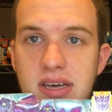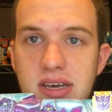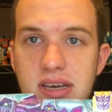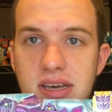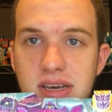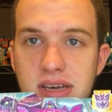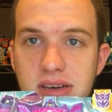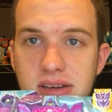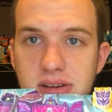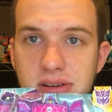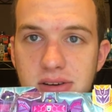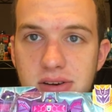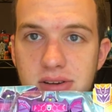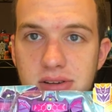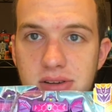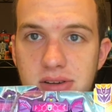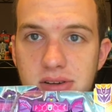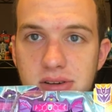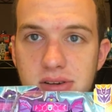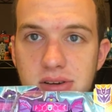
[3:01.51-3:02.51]
And
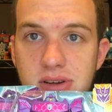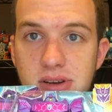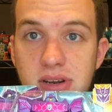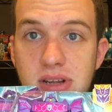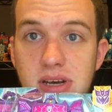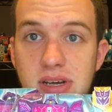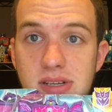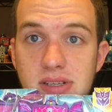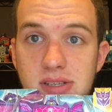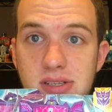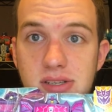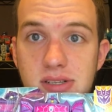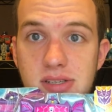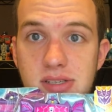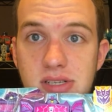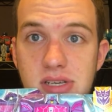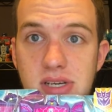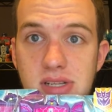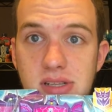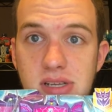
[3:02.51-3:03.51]
not to
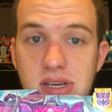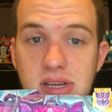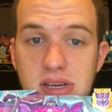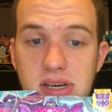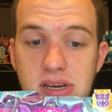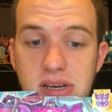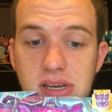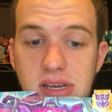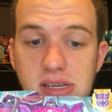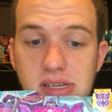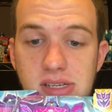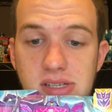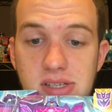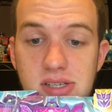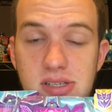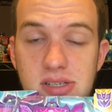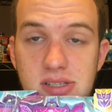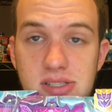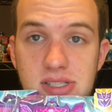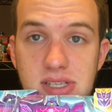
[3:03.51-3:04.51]
sound like I hate
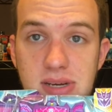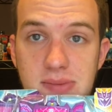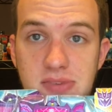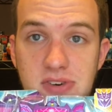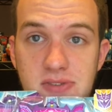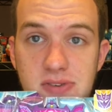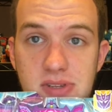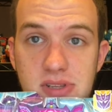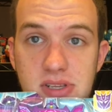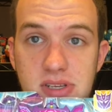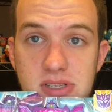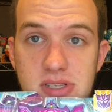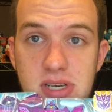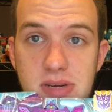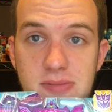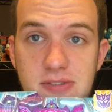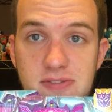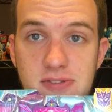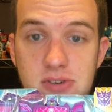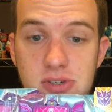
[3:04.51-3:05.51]
the
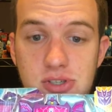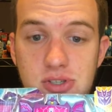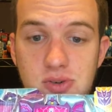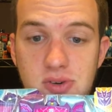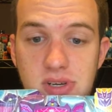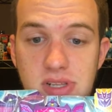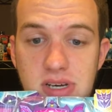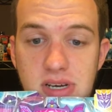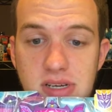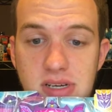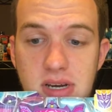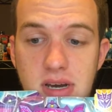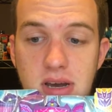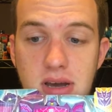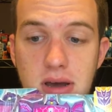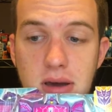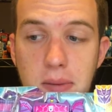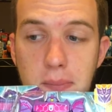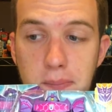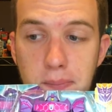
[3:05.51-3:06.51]
Cyberverse toy line,
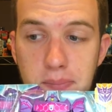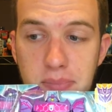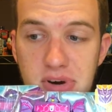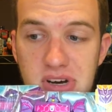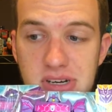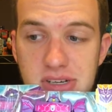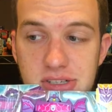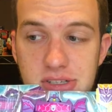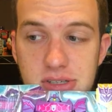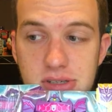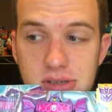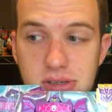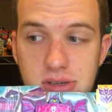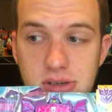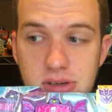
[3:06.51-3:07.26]
but